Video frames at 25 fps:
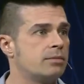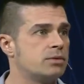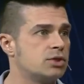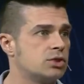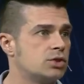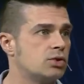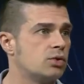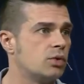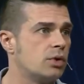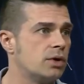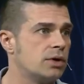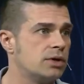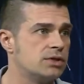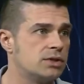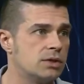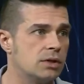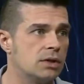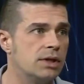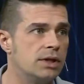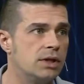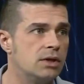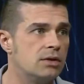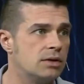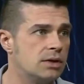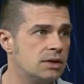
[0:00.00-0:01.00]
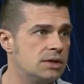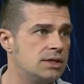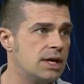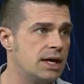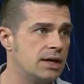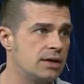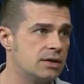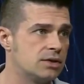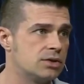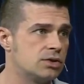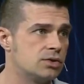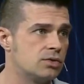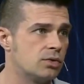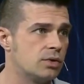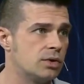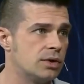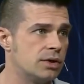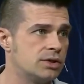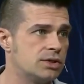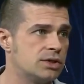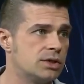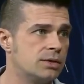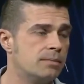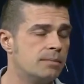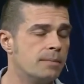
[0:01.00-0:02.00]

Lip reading: storage, the leader in data storage.